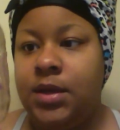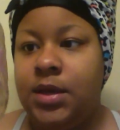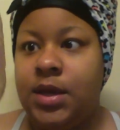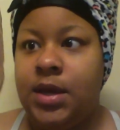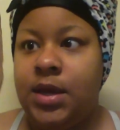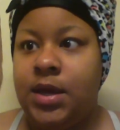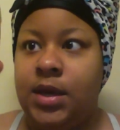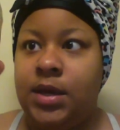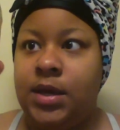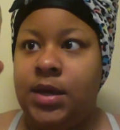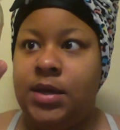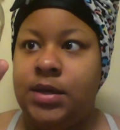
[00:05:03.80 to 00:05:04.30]

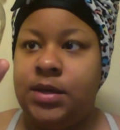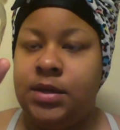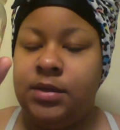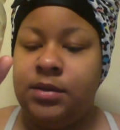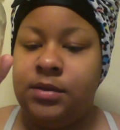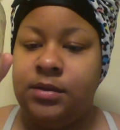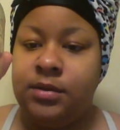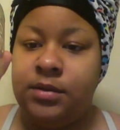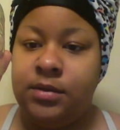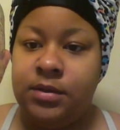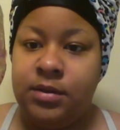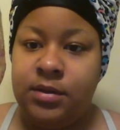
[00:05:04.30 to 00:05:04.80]

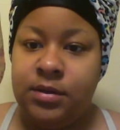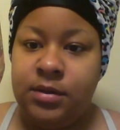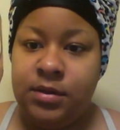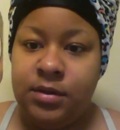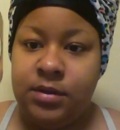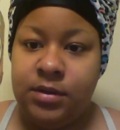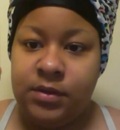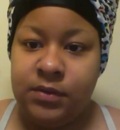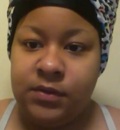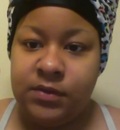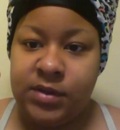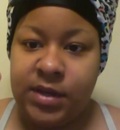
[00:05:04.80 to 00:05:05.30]
and
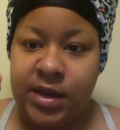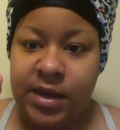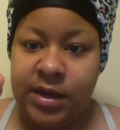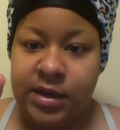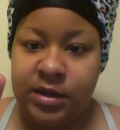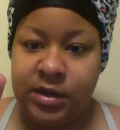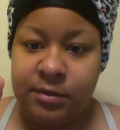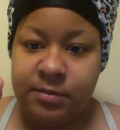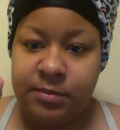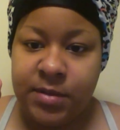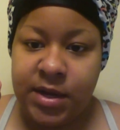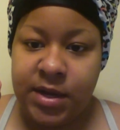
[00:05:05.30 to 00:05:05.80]
you stack it
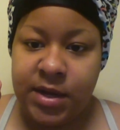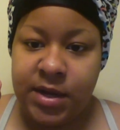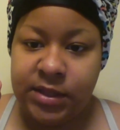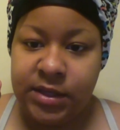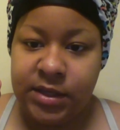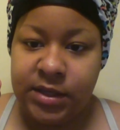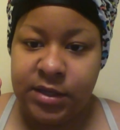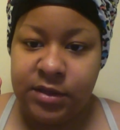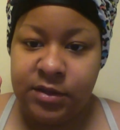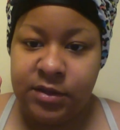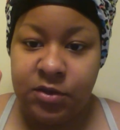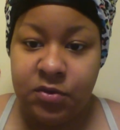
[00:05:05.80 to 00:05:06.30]
up like
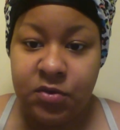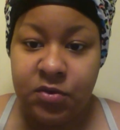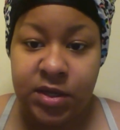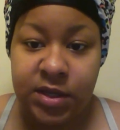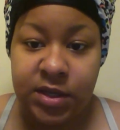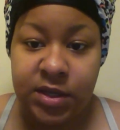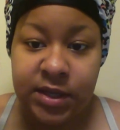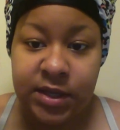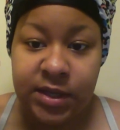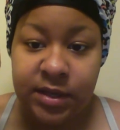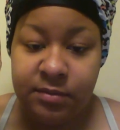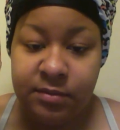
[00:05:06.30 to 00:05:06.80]
this. You can
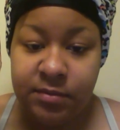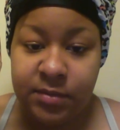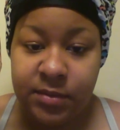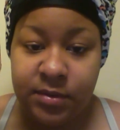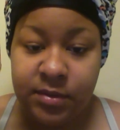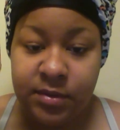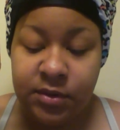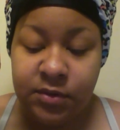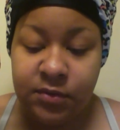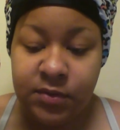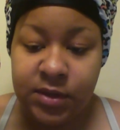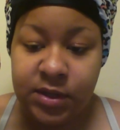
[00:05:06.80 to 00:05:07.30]

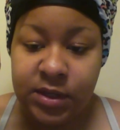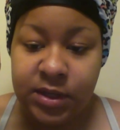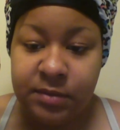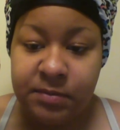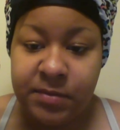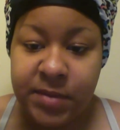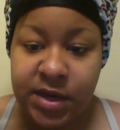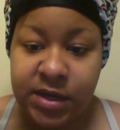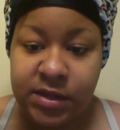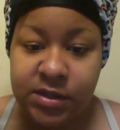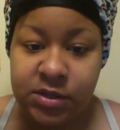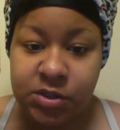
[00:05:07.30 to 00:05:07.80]
get
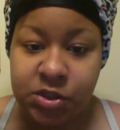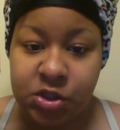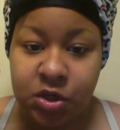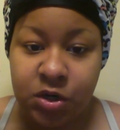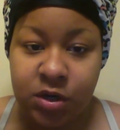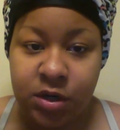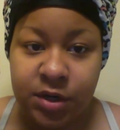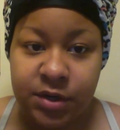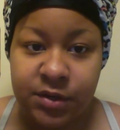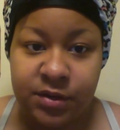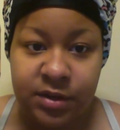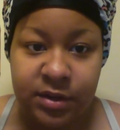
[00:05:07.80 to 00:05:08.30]
mason
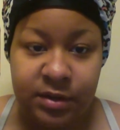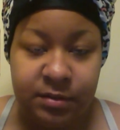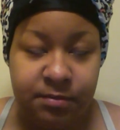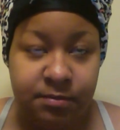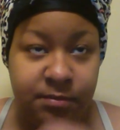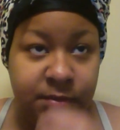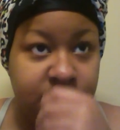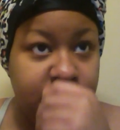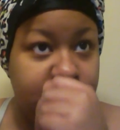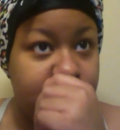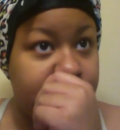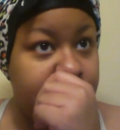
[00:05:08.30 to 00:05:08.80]
jars in
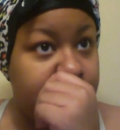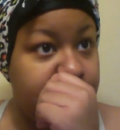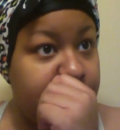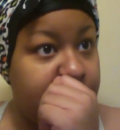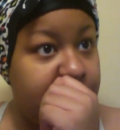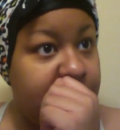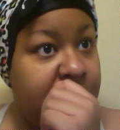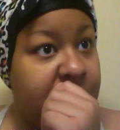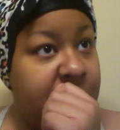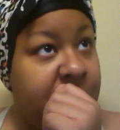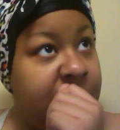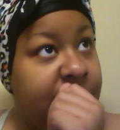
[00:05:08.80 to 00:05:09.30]
bigger
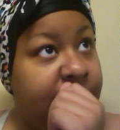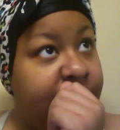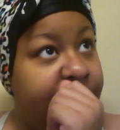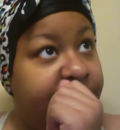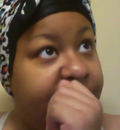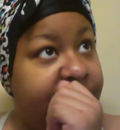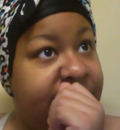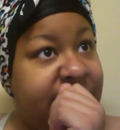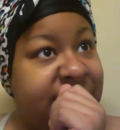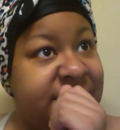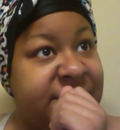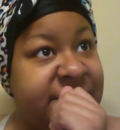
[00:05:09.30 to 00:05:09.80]

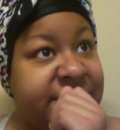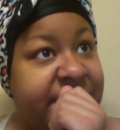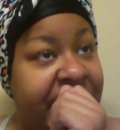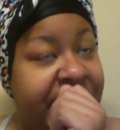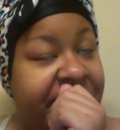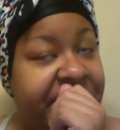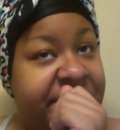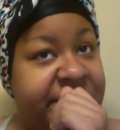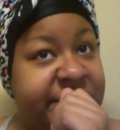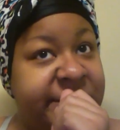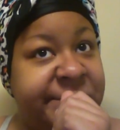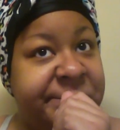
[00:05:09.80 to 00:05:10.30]

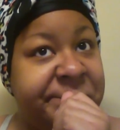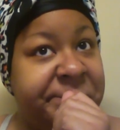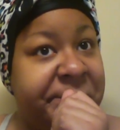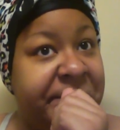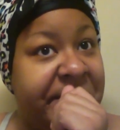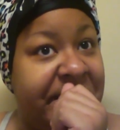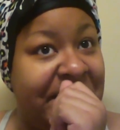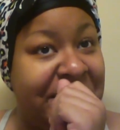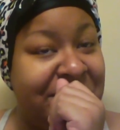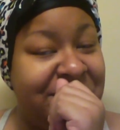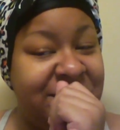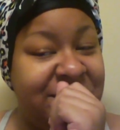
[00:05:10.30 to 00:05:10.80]
sizes, but
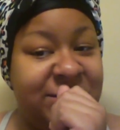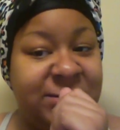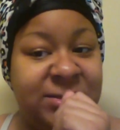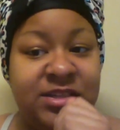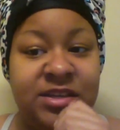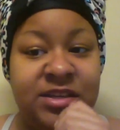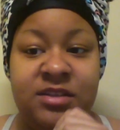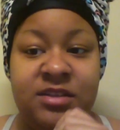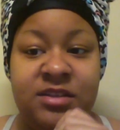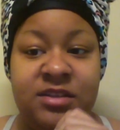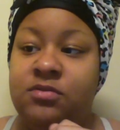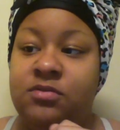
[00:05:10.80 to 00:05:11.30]
I
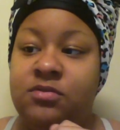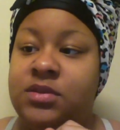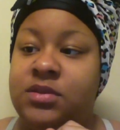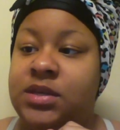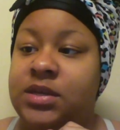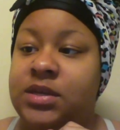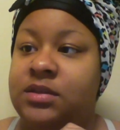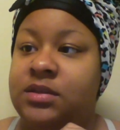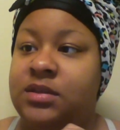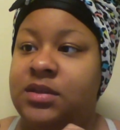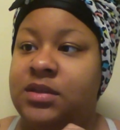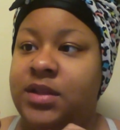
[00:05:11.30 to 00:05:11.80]
suggest you
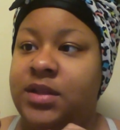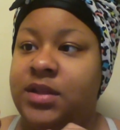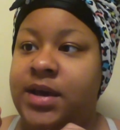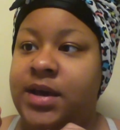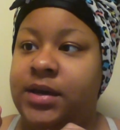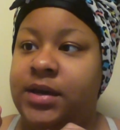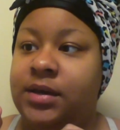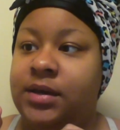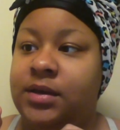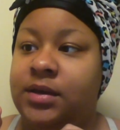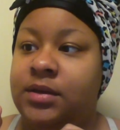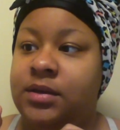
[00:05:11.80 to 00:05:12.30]
stick to
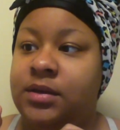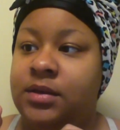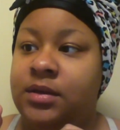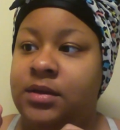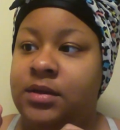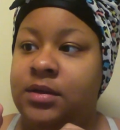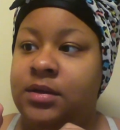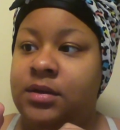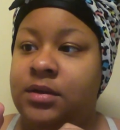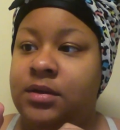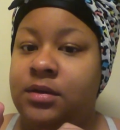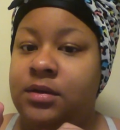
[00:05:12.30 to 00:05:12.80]
like
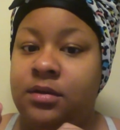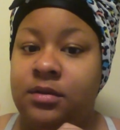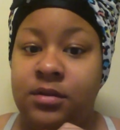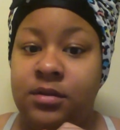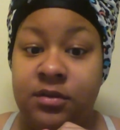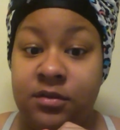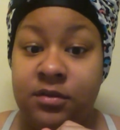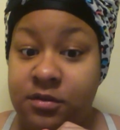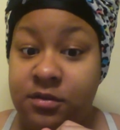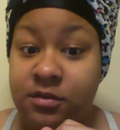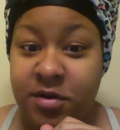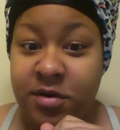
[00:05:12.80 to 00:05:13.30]
the
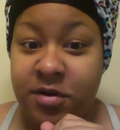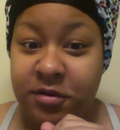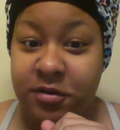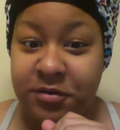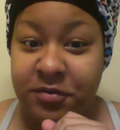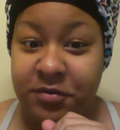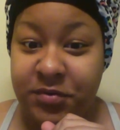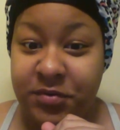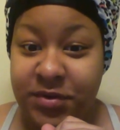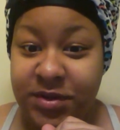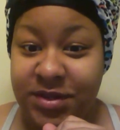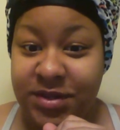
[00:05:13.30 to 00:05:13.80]
smaller
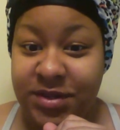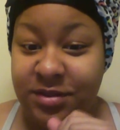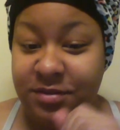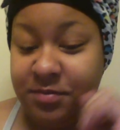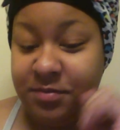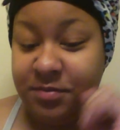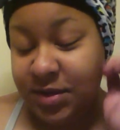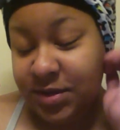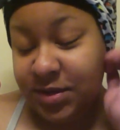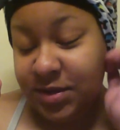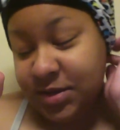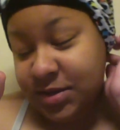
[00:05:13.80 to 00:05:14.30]
ones,
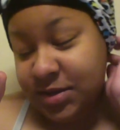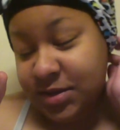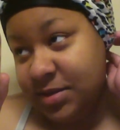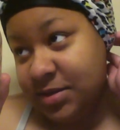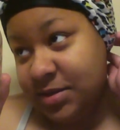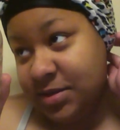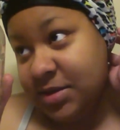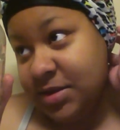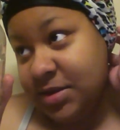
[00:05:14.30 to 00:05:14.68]
because